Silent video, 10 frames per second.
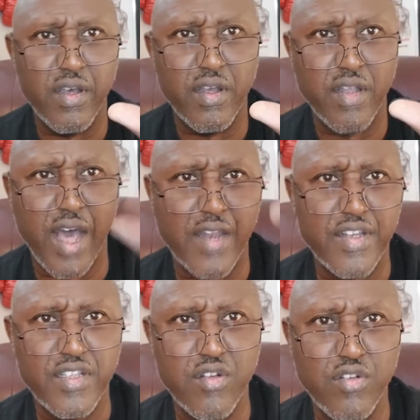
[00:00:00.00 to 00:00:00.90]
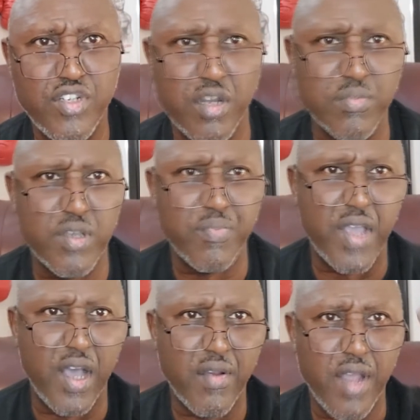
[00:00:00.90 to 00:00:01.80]
lot of these little chumps up there
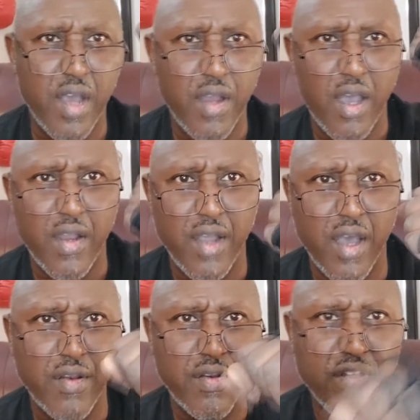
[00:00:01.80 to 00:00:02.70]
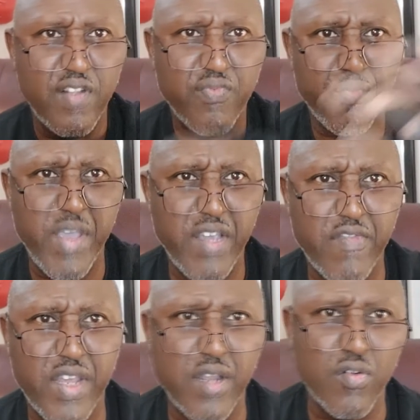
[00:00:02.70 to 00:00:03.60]
on making
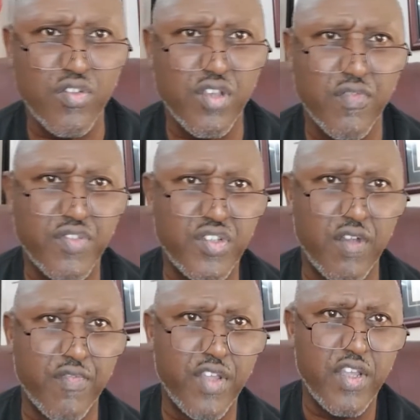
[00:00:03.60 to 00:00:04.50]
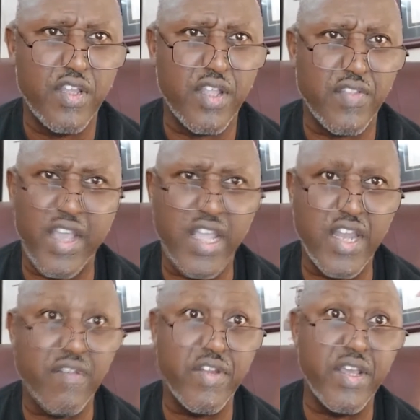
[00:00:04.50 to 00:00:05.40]
videos of stuff that they ain't
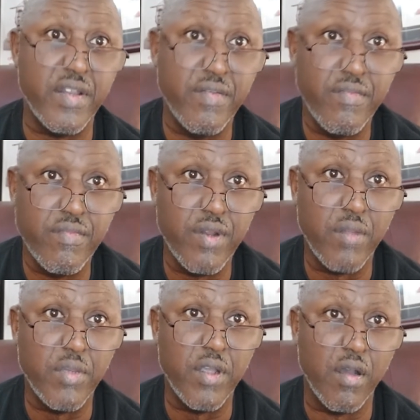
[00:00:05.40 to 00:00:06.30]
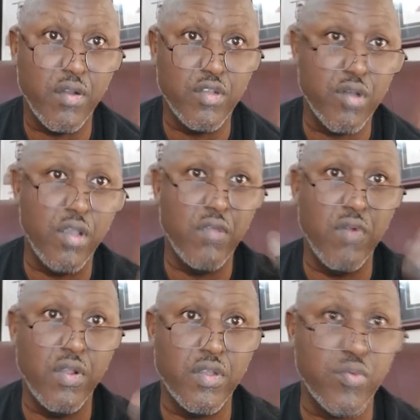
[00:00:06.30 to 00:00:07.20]
never did. You know what I
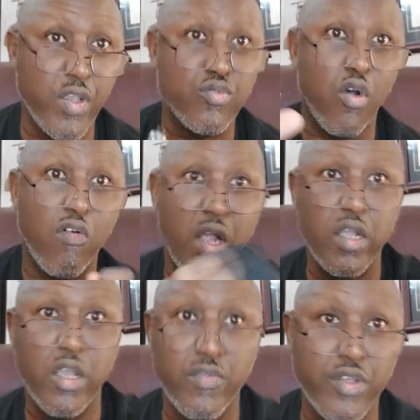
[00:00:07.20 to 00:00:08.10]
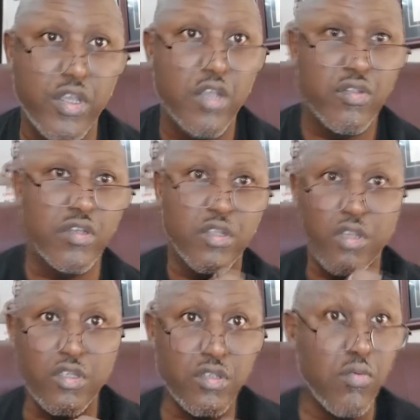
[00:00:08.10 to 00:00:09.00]
mean? This way you throw right hand.
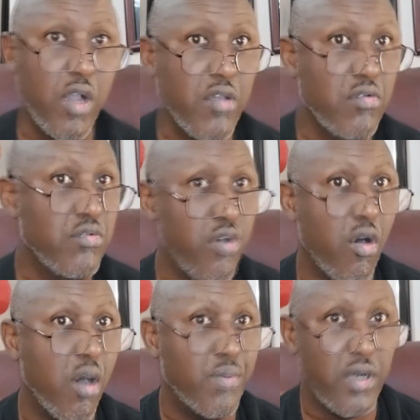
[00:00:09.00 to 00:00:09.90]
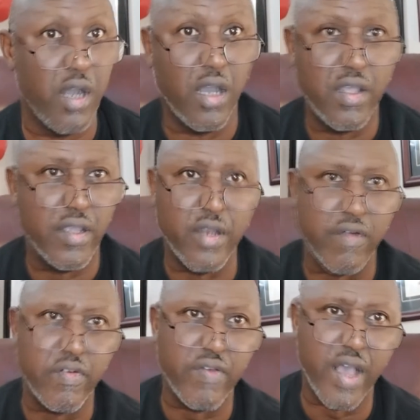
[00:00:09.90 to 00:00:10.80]
This is the way you throw uppercut. They ain't
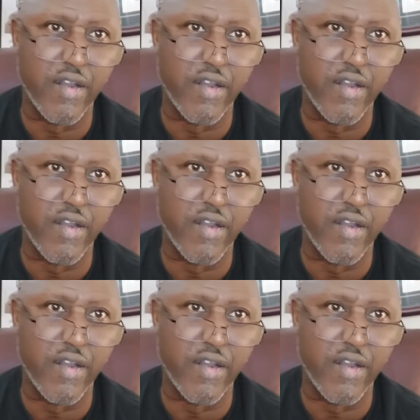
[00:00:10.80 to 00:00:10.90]
never even had